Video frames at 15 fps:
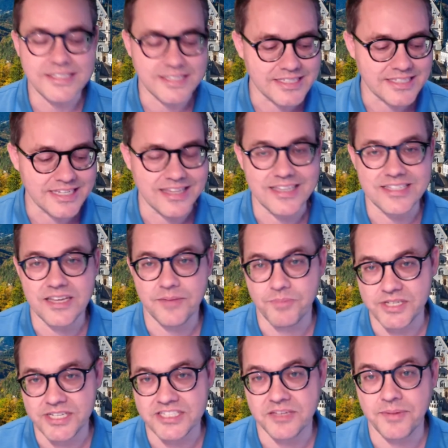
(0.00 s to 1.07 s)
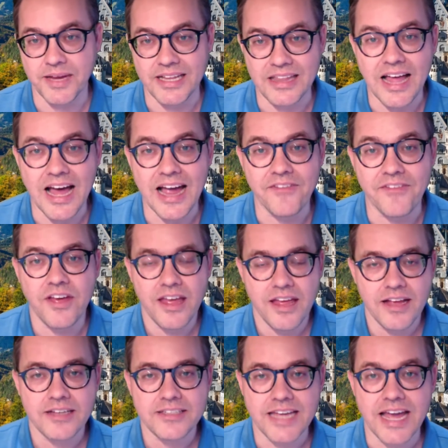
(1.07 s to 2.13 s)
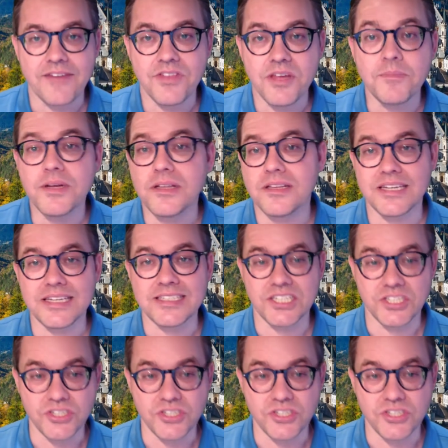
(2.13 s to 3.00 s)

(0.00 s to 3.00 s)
to see this and participate live to have the ability to